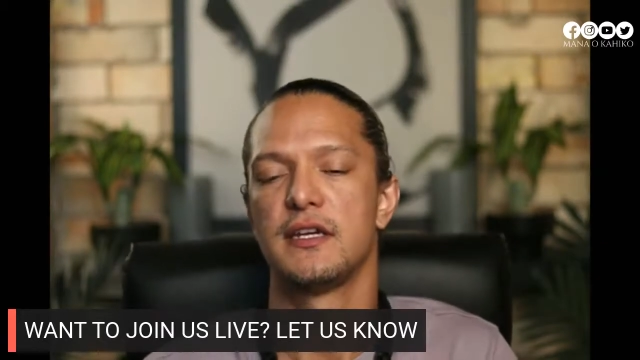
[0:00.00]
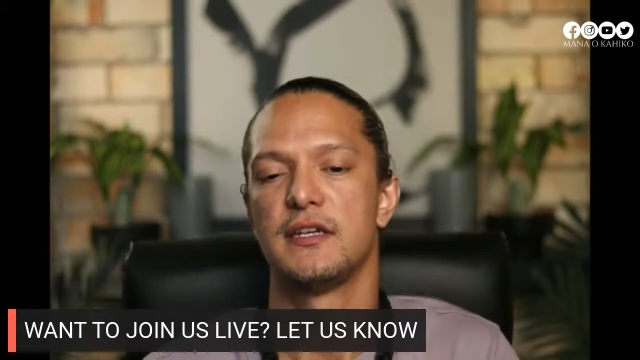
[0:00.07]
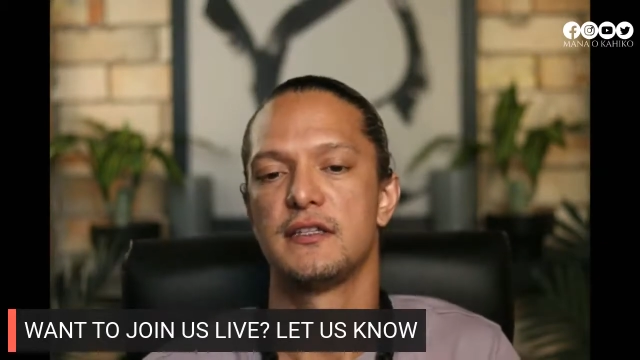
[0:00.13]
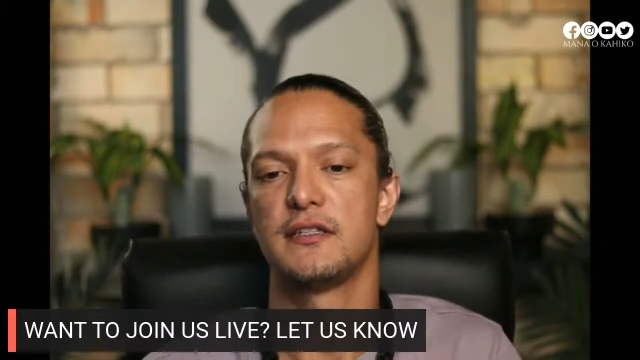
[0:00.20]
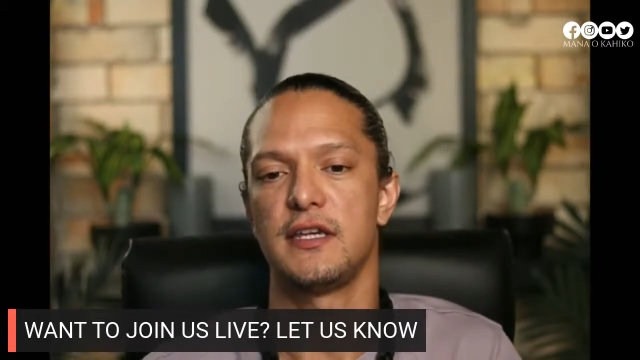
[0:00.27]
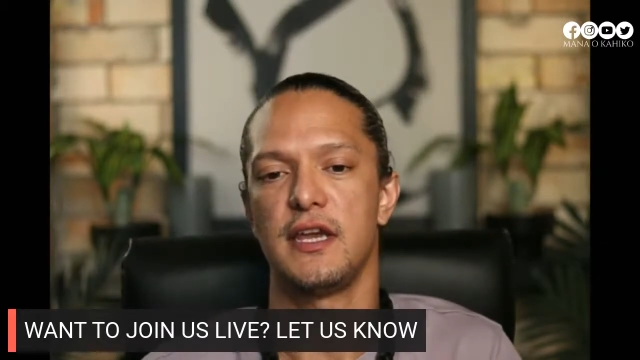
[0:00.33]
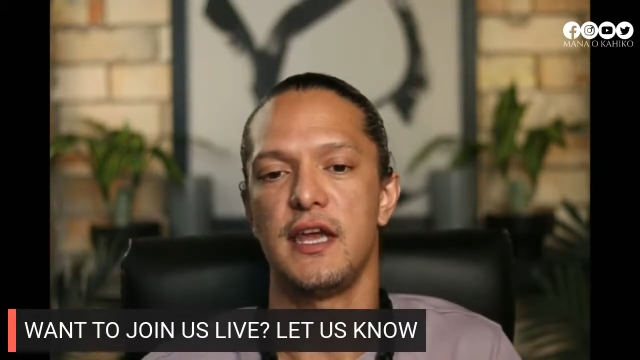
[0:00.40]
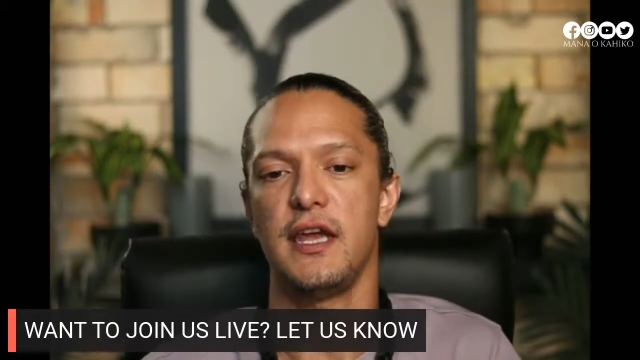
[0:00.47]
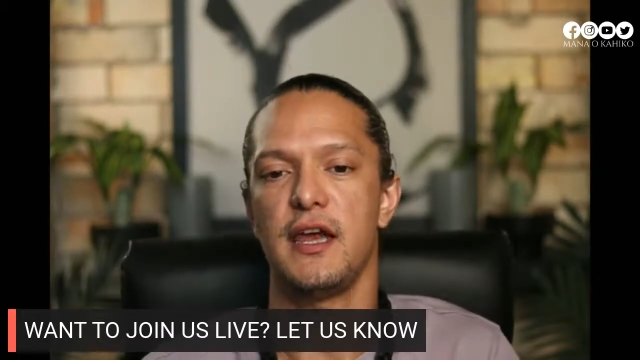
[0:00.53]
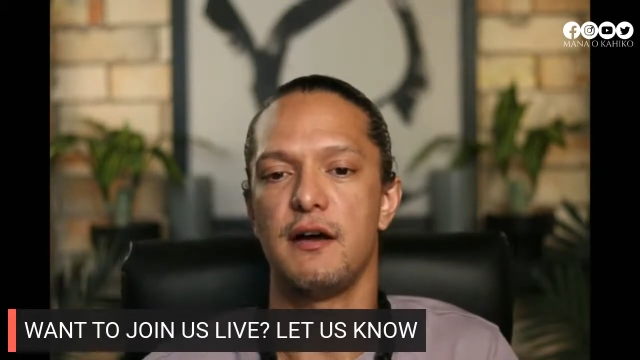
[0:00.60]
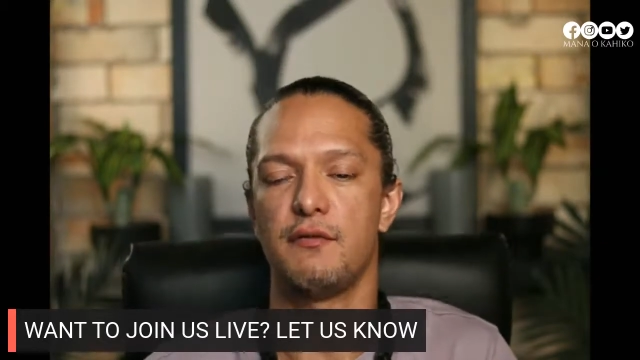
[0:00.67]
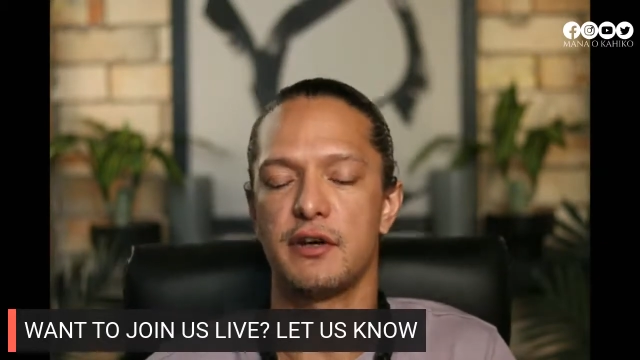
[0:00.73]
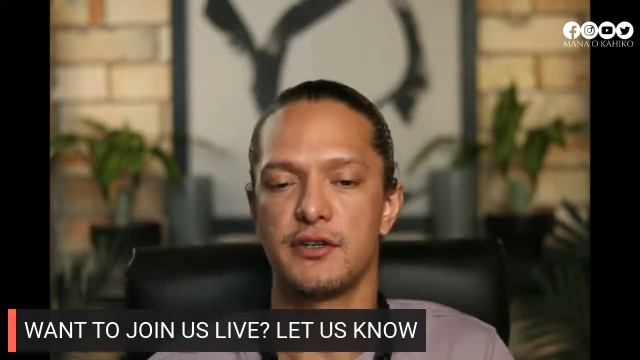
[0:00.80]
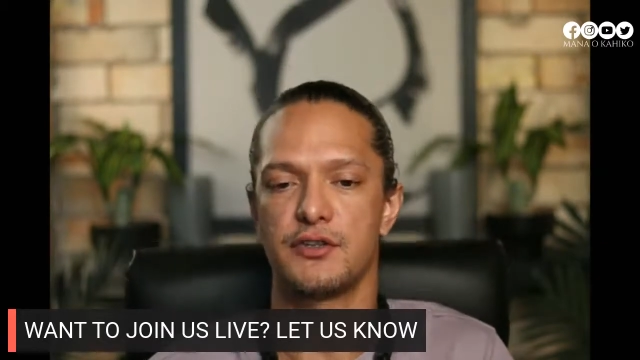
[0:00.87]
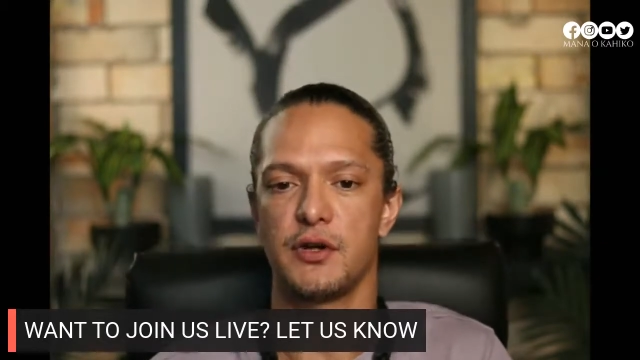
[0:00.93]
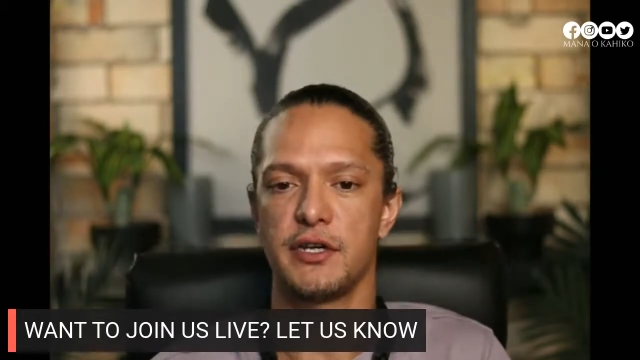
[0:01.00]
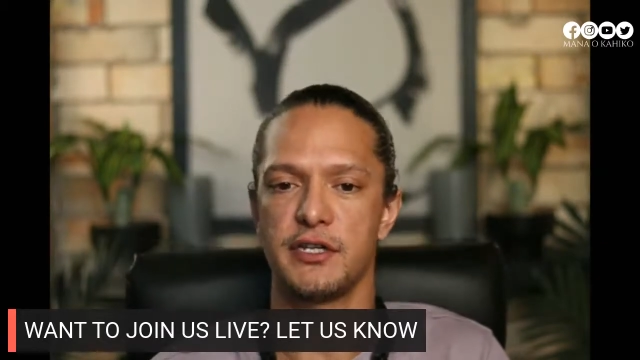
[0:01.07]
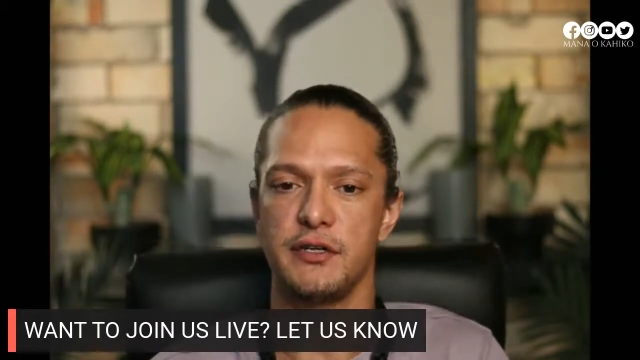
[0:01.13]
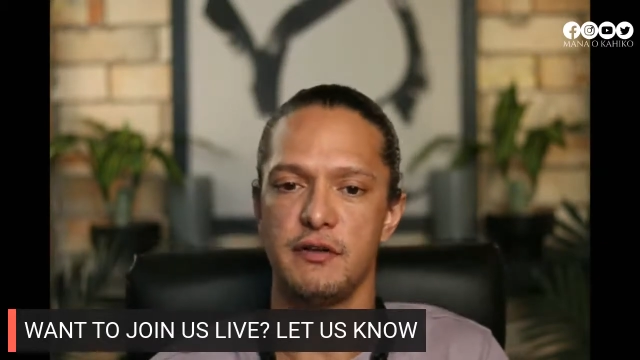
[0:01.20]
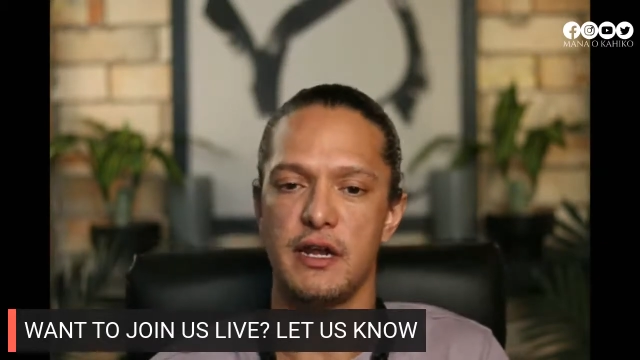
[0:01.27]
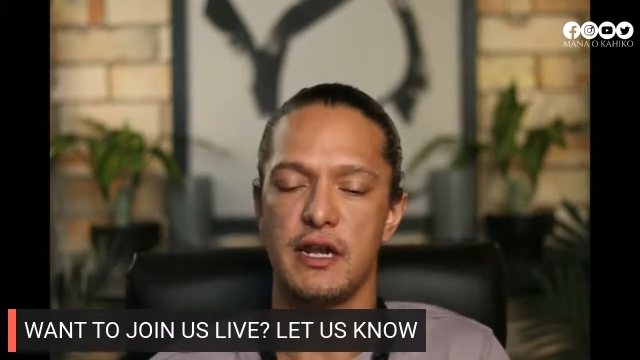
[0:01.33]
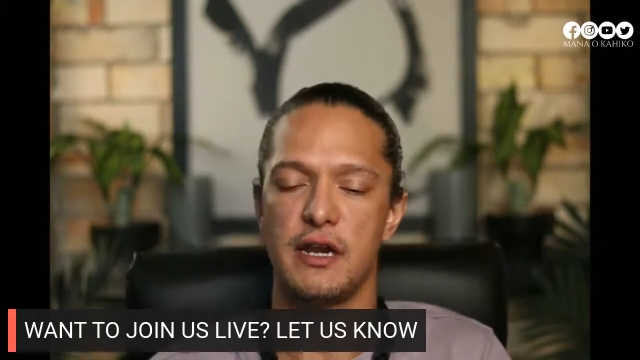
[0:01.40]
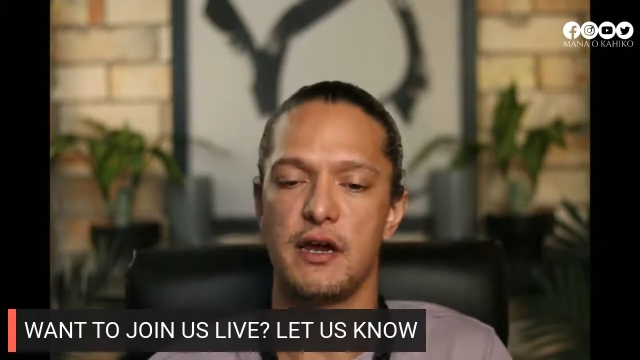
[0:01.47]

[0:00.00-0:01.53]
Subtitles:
Say, hey, I want to join you, and